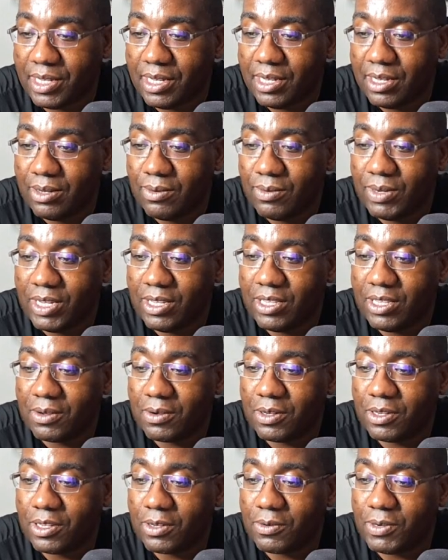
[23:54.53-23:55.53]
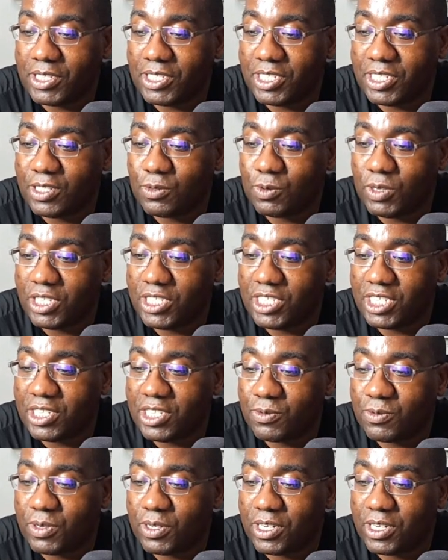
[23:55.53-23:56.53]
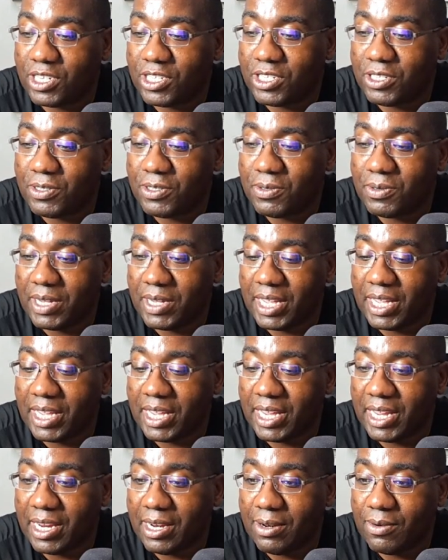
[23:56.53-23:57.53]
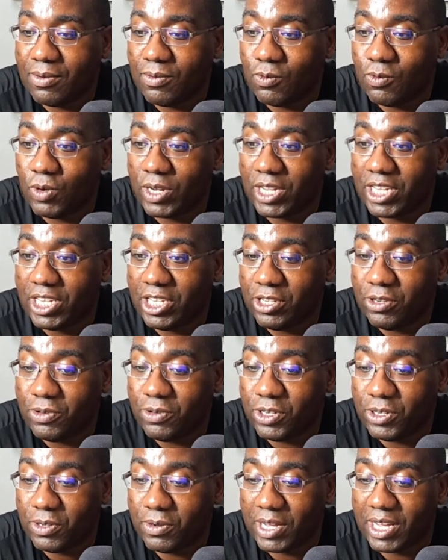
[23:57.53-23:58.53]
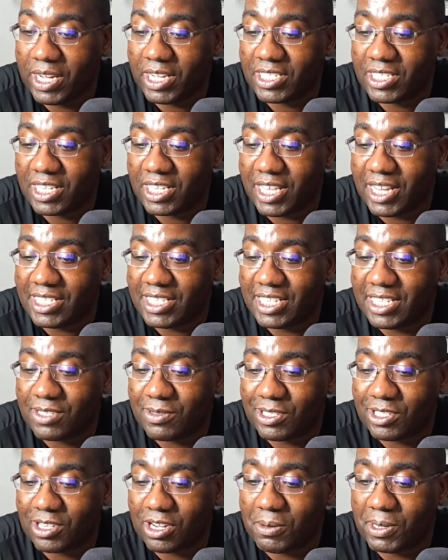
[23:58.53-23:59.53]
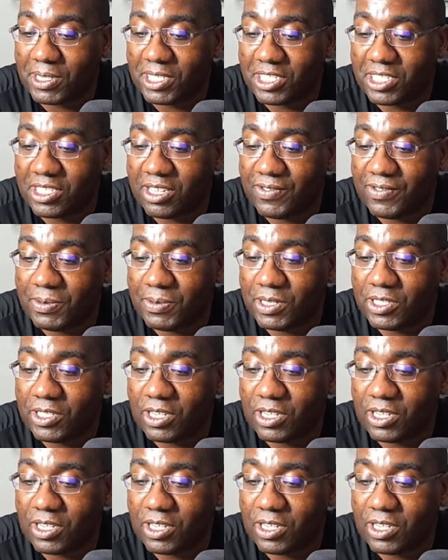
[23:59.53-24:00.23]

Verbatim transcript: Well, the question is, what is Israel going to do, and what can you do? Because uh, a lot of times when I talk about this stuff, I want to talk